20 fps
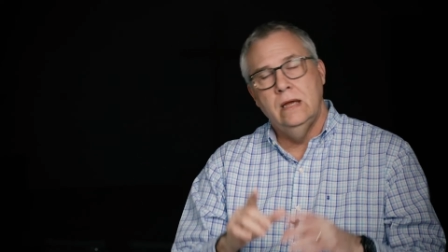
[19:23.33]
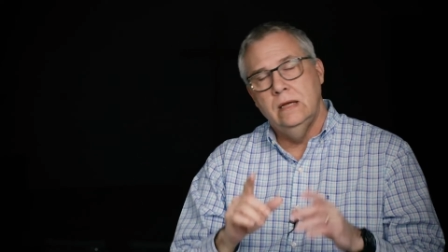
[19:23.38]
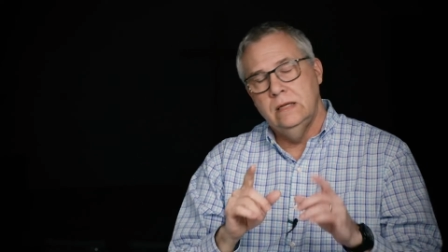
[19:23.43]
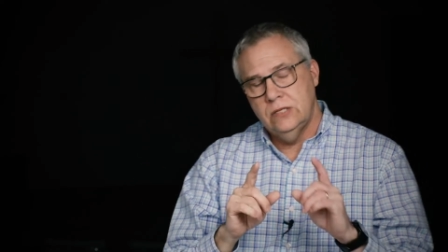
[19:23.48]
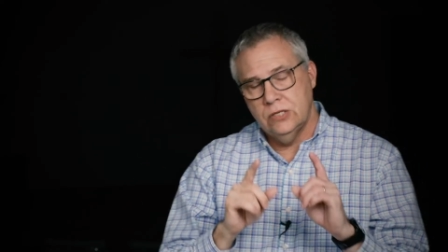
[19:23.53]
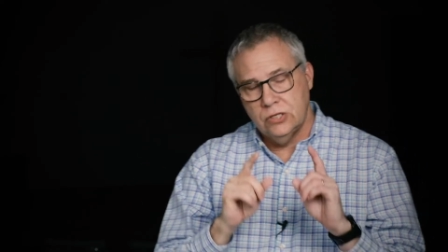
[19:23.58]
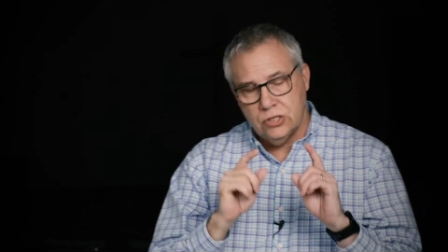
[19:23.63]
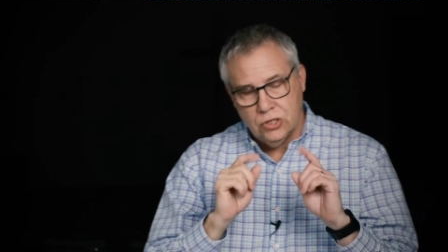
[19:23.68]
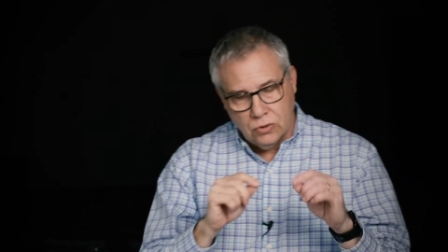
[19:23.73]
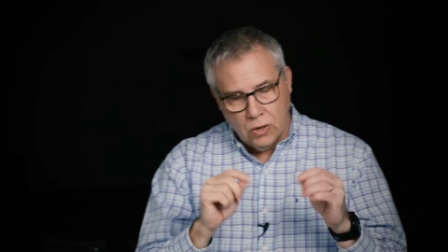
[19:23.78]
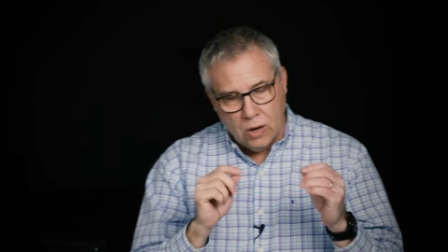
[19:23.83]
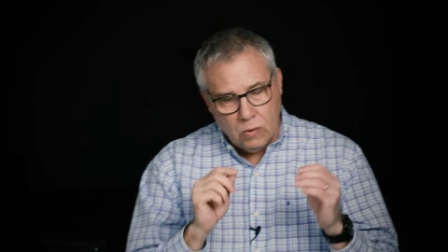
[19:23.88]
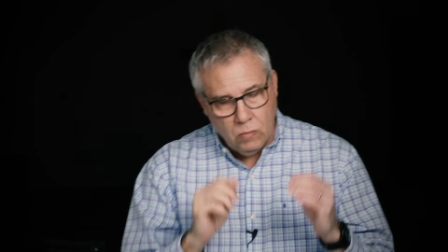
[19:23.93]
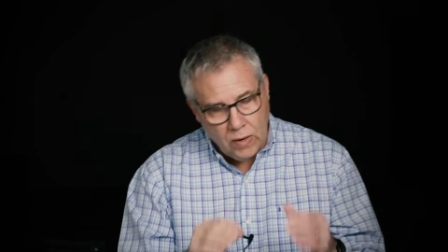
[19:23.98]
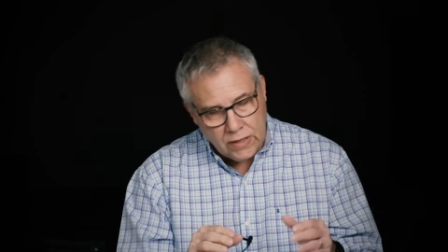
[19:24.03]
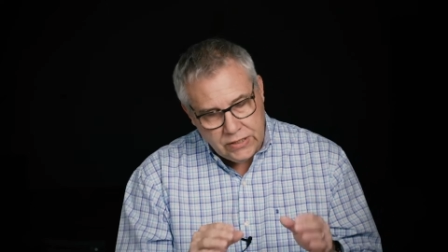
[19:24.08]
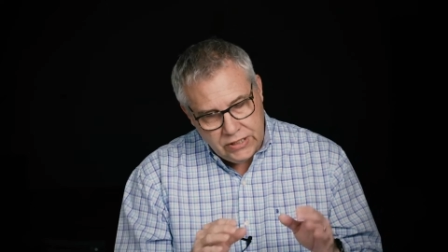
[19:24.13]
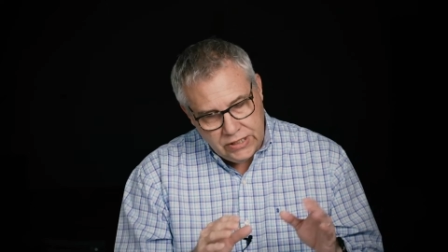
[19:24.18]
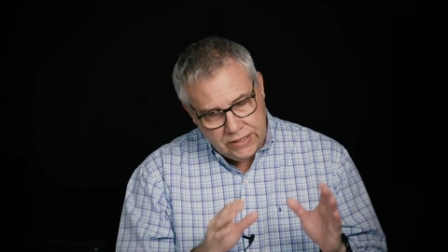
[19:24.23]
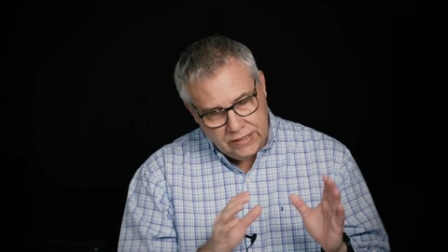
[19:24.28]
So, so I
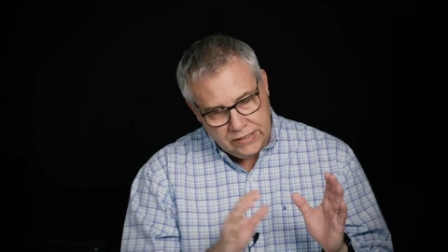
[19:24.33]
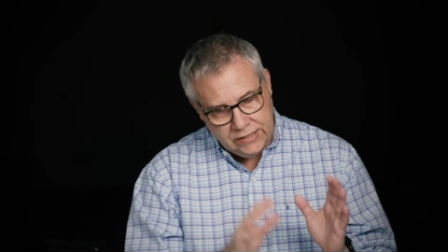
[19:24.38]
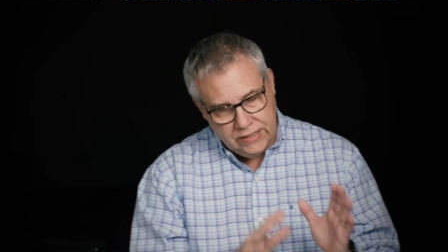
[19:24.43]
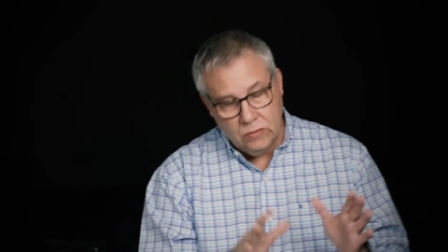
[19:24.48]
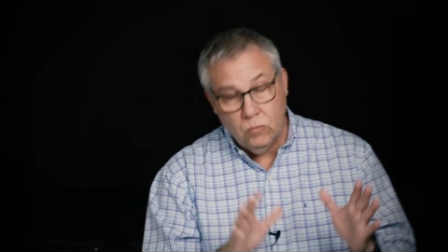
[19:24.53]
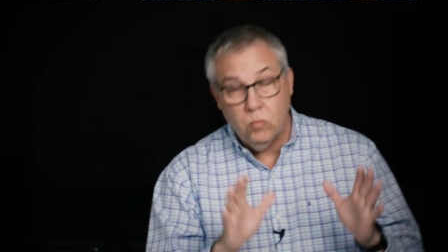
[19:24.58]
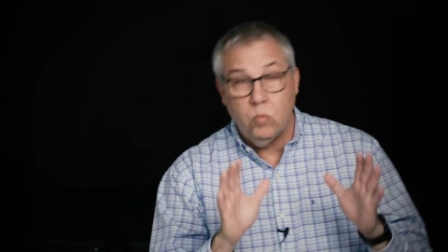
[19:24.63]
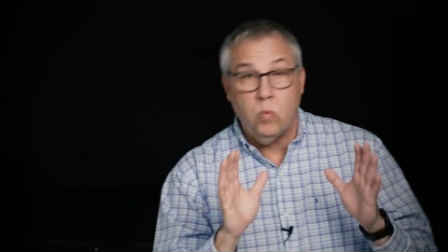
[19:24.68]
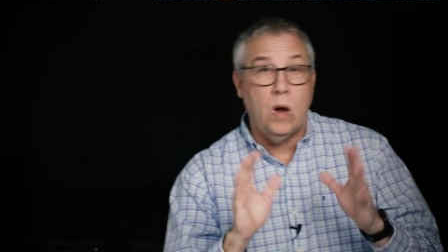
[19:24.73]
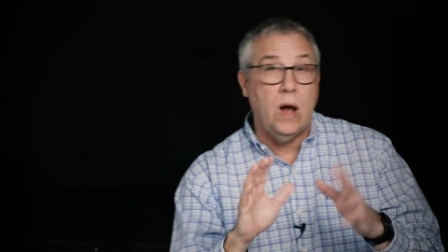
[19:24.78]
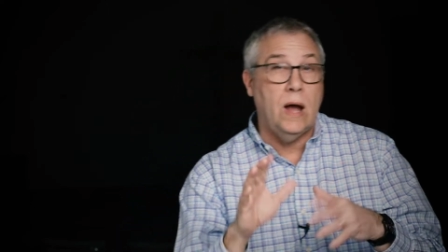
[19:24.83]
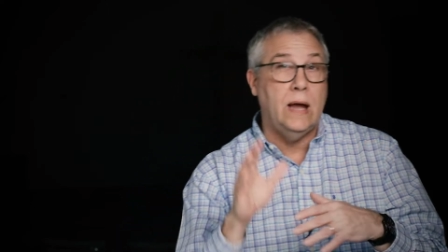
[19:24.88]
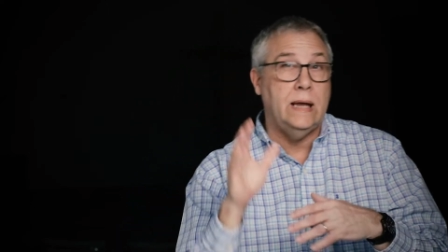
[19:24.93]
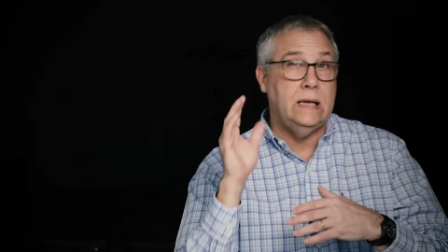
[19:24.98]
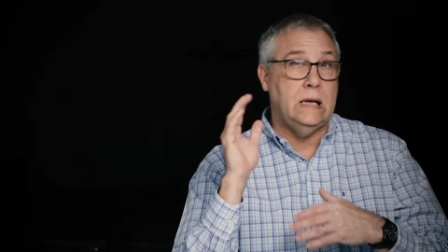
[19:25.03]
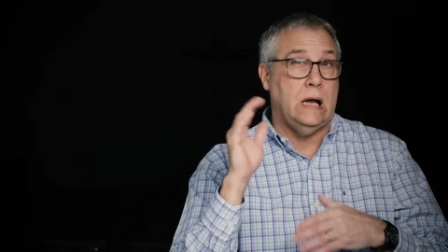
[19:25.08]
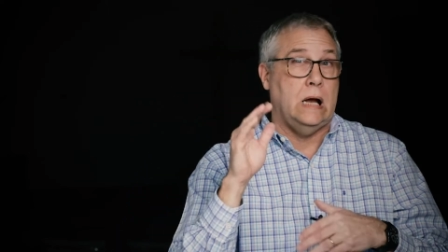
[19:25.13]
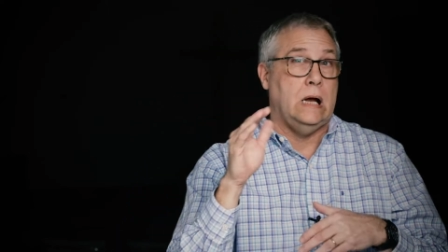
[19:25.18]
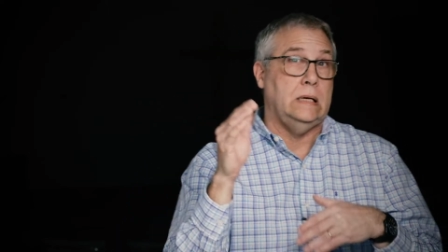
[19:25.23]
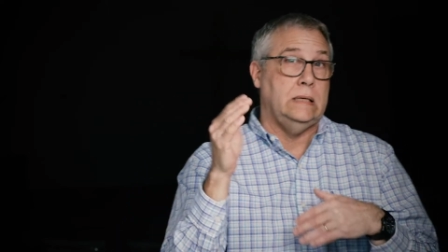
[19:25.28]
want you to see why
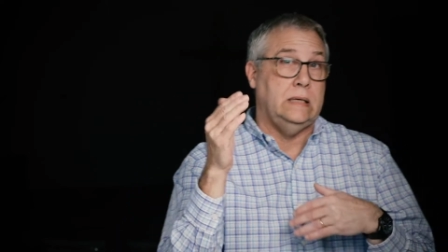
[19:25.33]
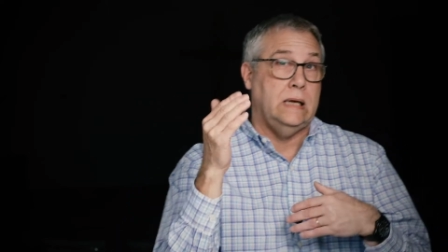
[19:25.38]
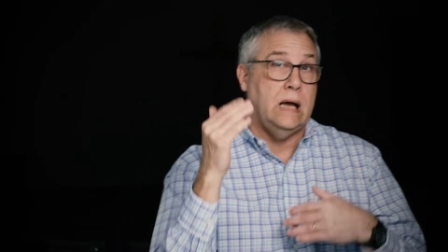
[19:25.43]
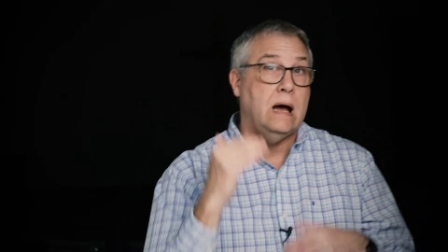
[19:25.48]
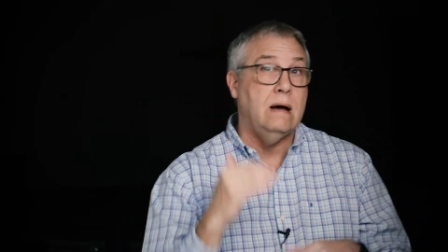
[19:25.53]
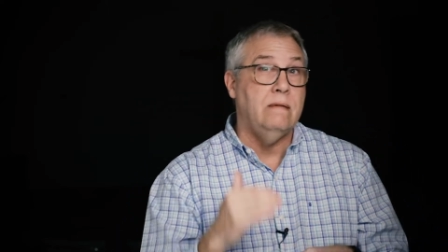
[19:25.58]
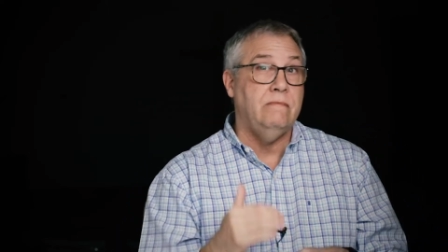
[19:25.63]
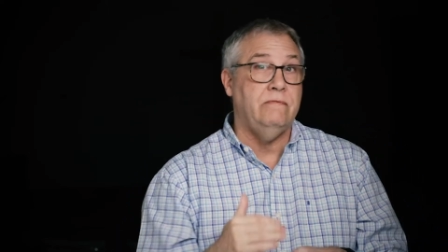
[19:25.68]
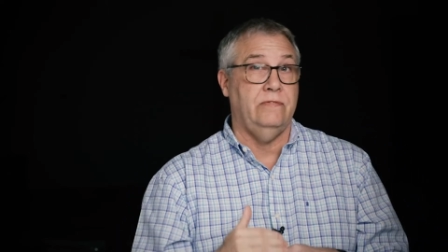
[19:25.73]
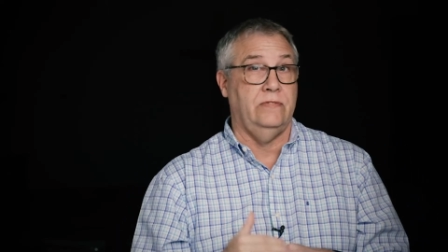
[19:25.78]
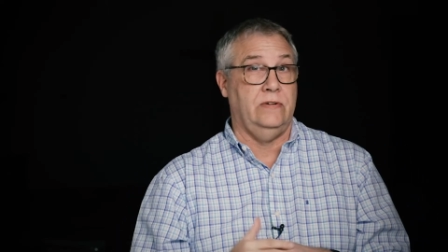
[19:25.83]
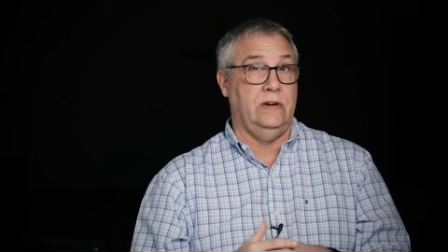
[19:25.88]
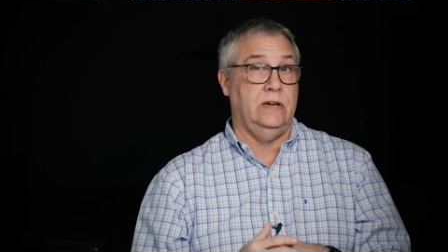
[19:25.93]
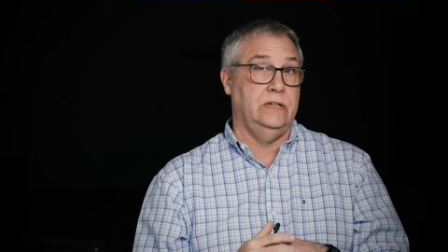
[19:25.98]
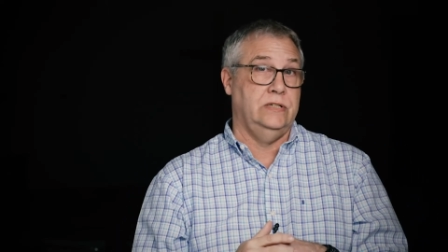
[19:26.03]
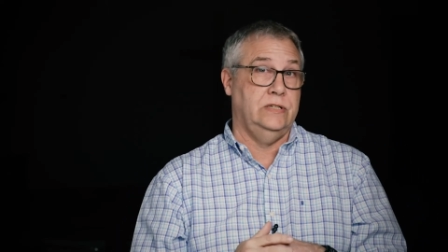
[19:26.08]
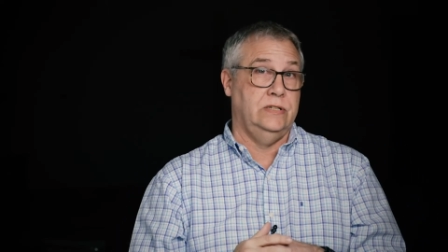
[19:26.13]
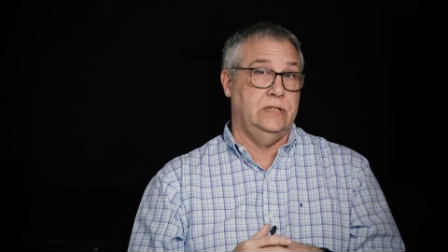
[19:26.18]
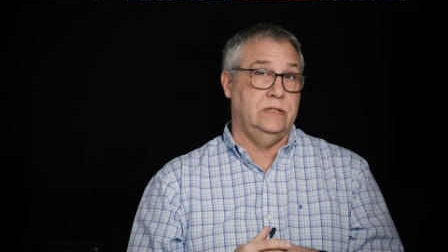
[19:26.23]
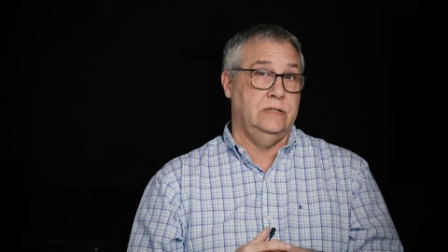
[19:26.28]
God
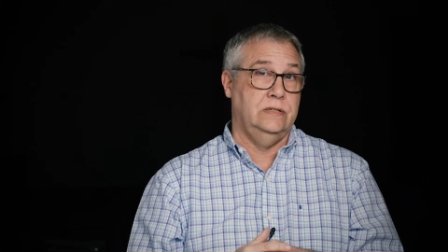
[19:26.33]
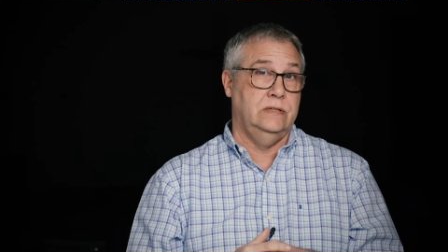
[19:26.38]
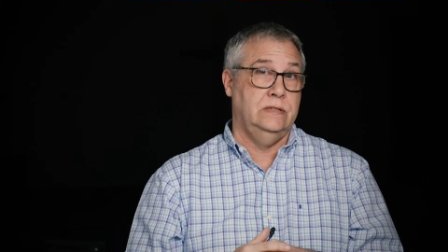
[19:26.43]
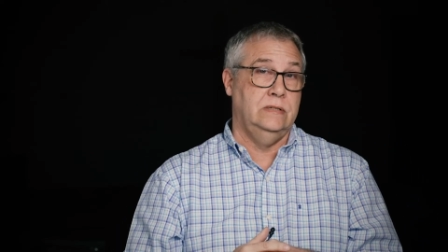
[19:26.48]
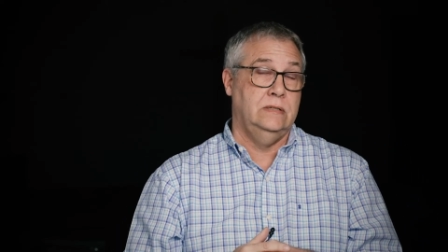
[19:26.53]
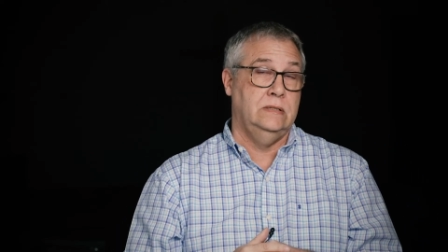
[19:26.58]
comforts